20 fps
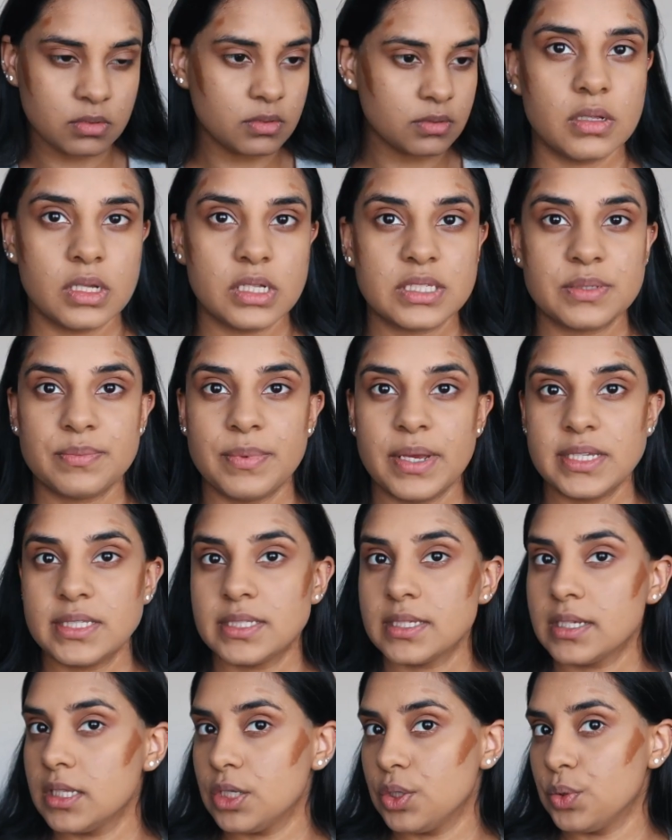That's
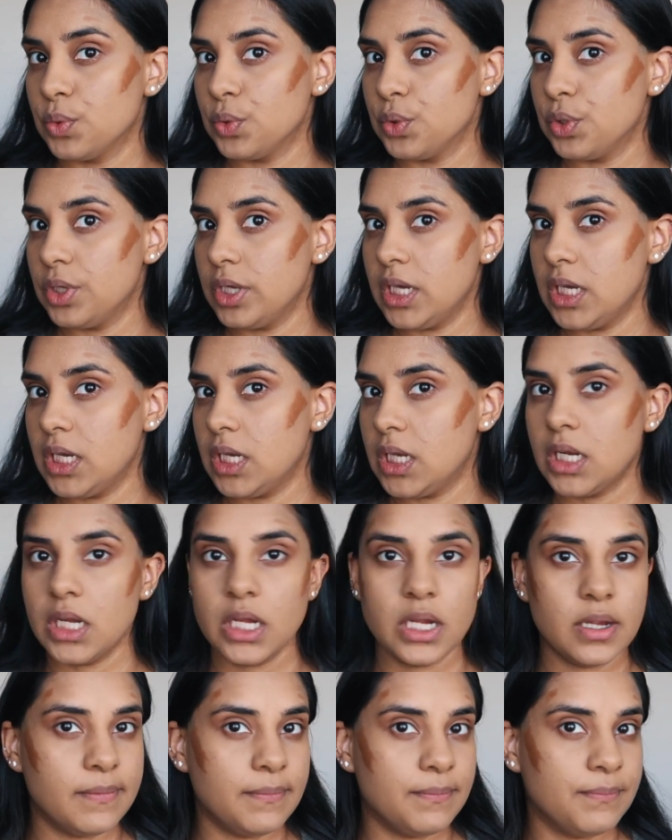basically all you need.
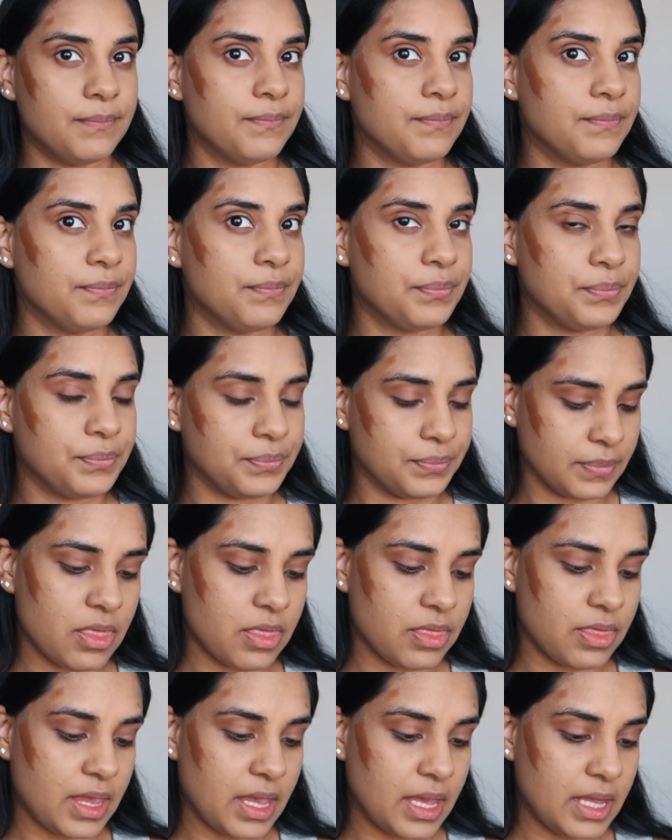
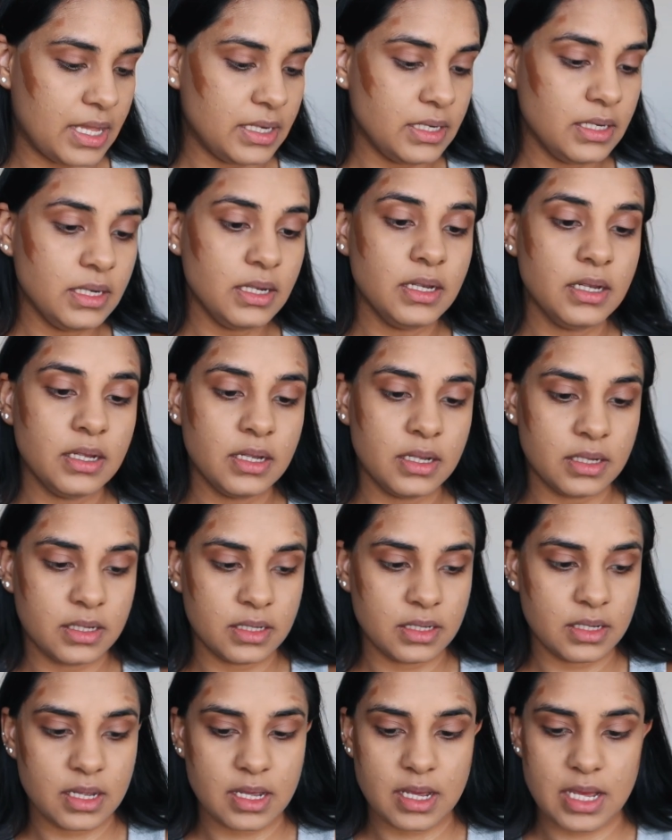Then
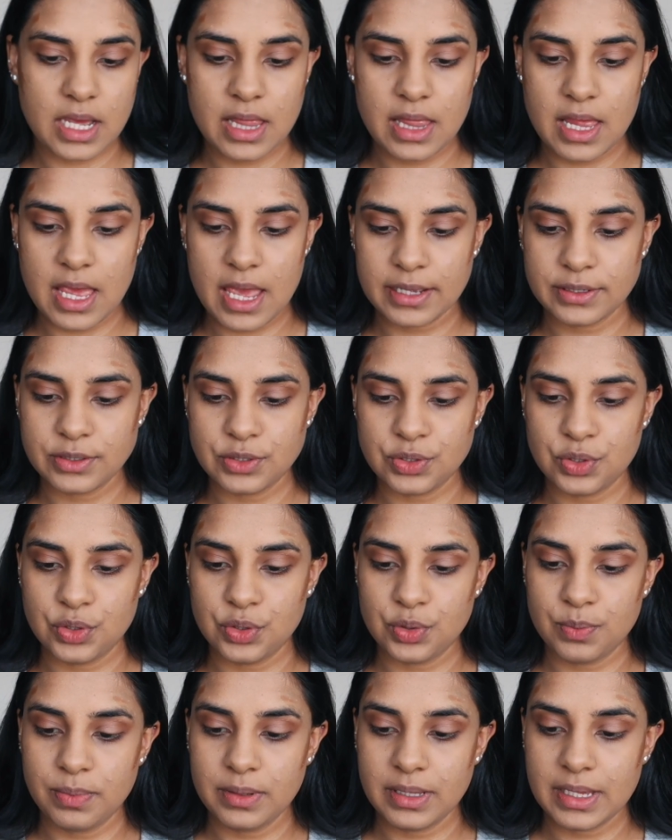I like
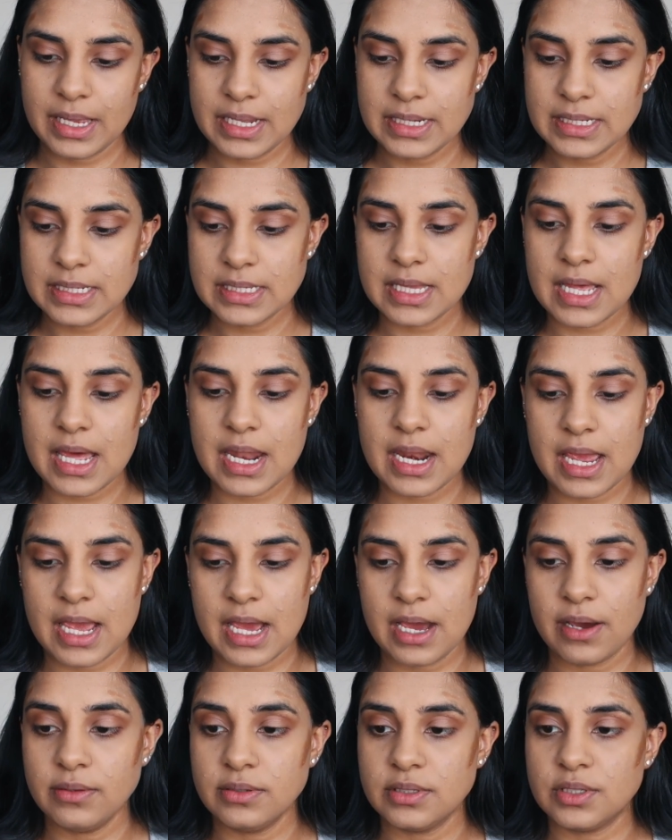to blend that
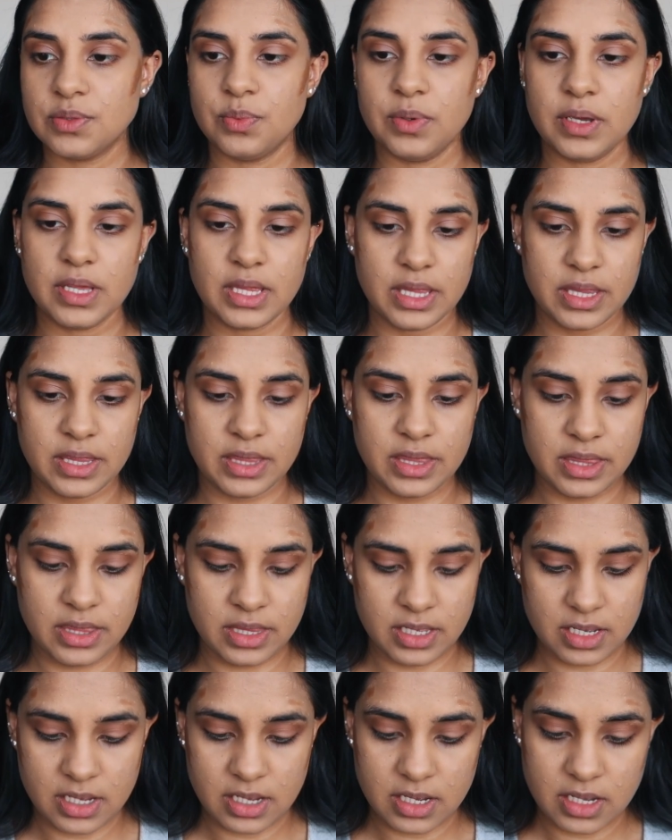out with
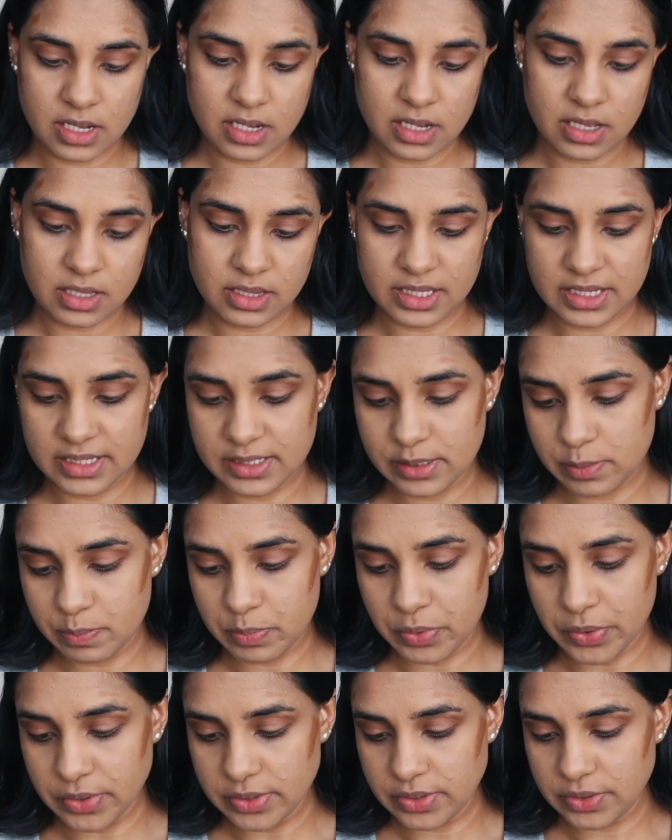this
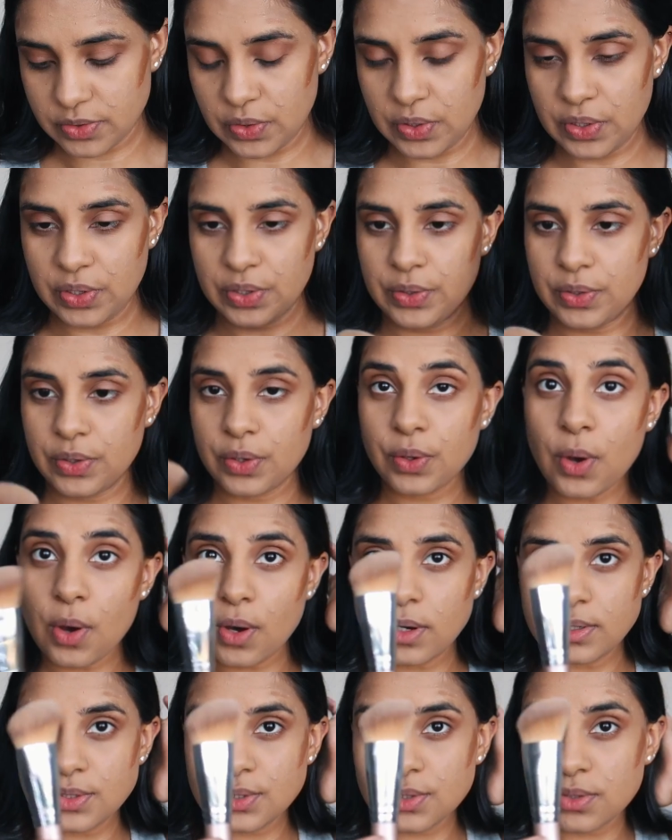Sports Girl
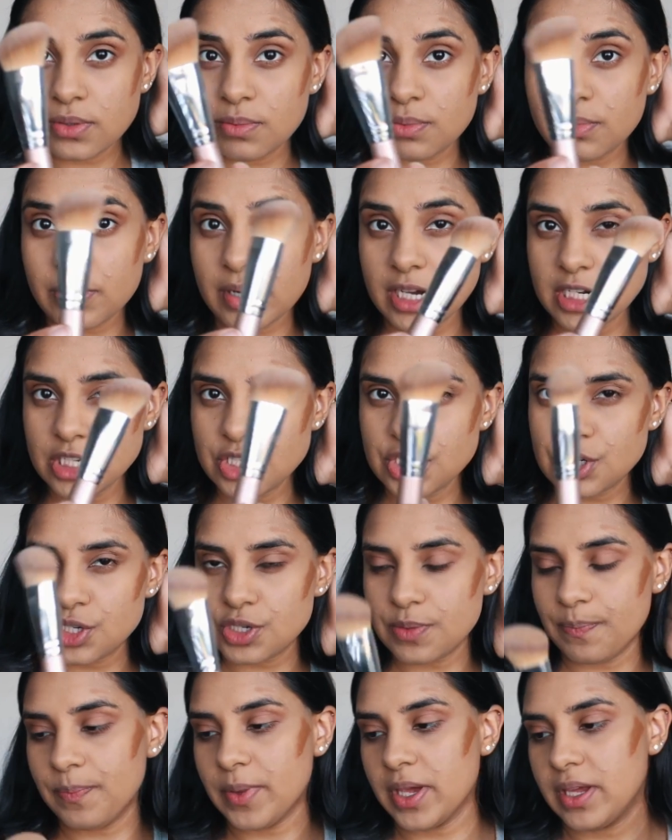contour
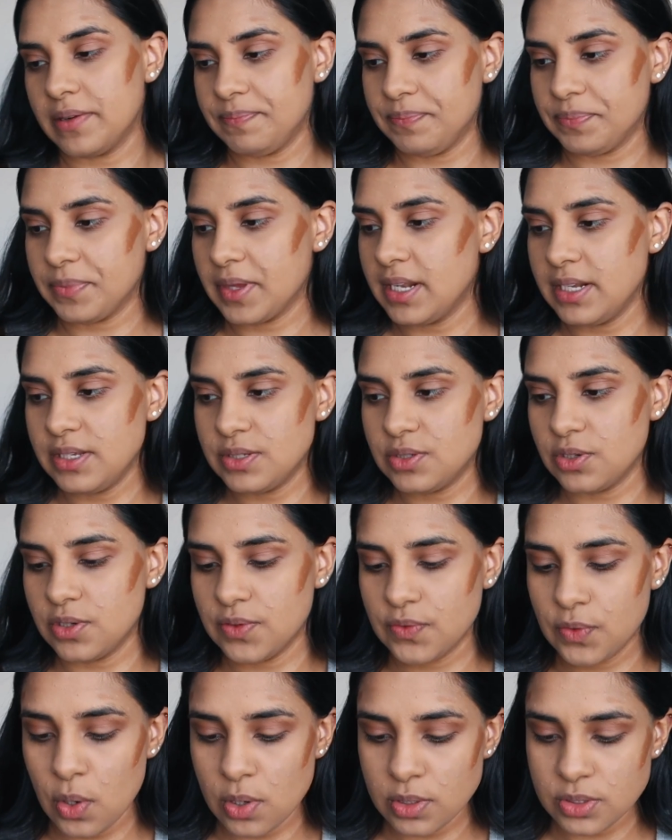brush, but any sort
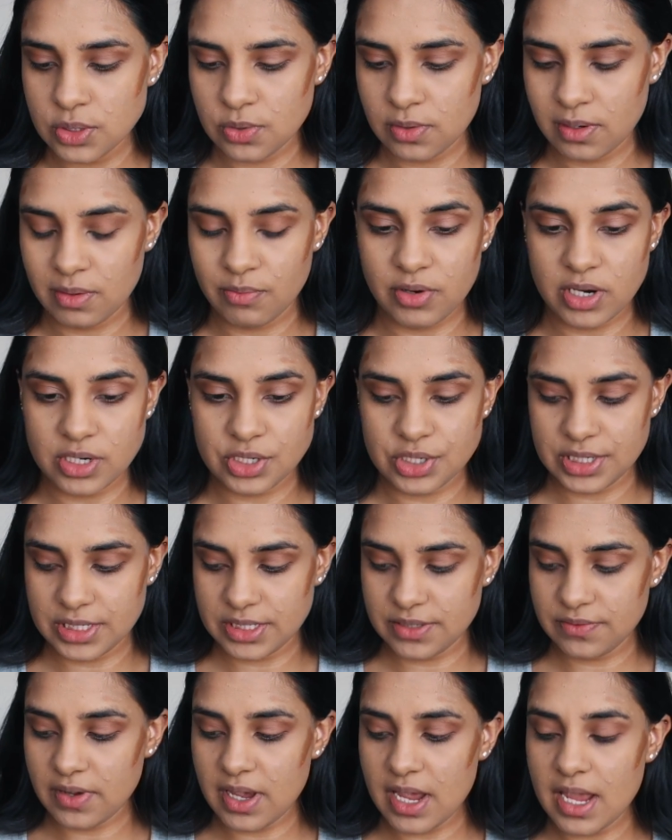of contouring brush
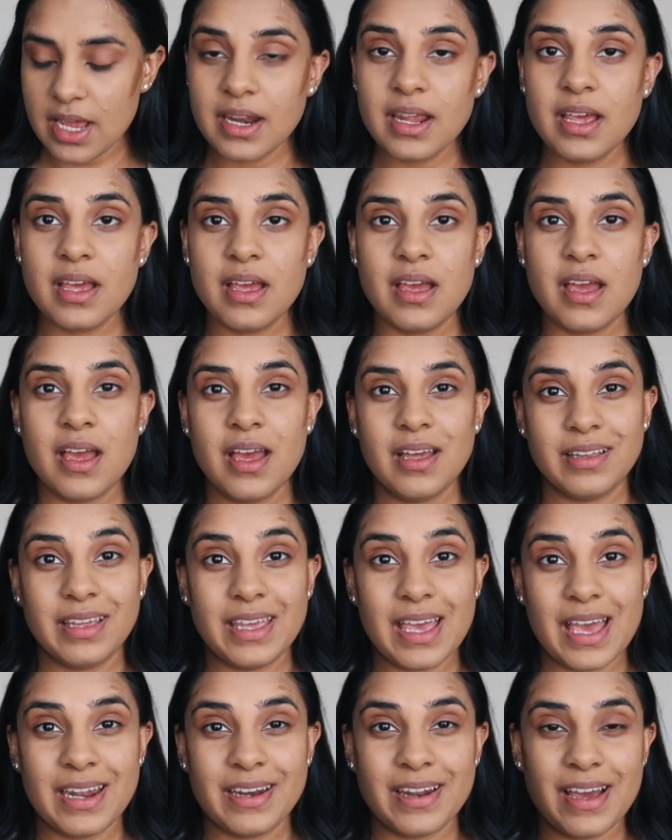is fine.
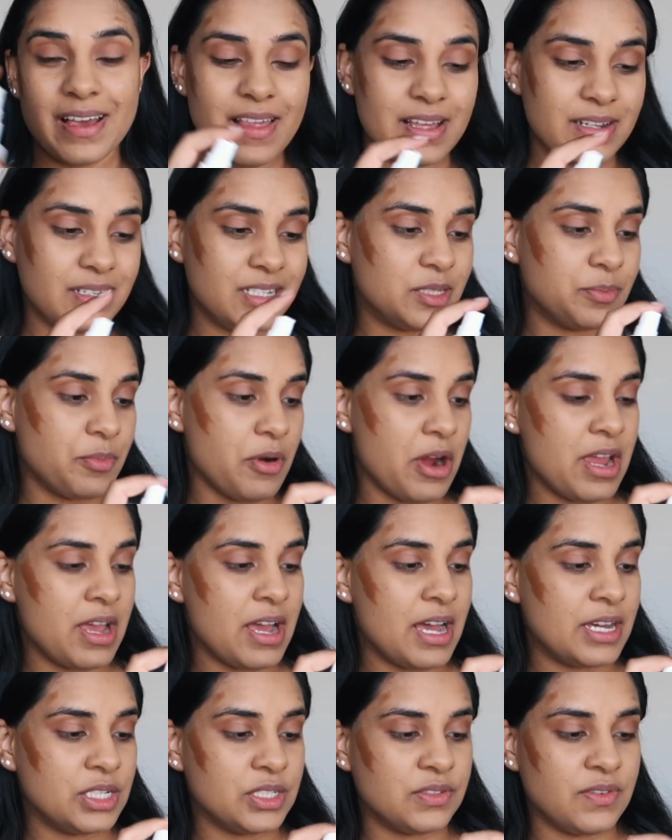Again, I like to spray it.
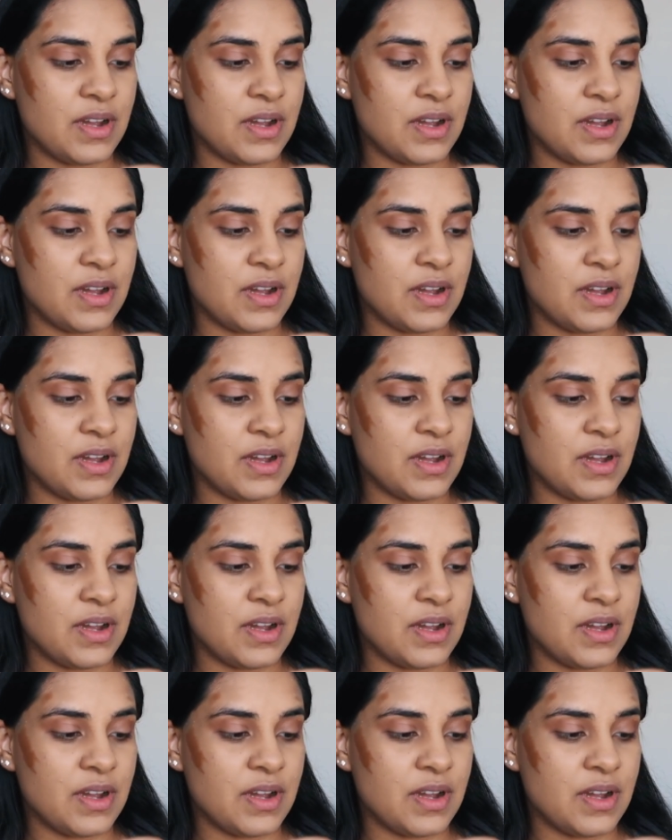I just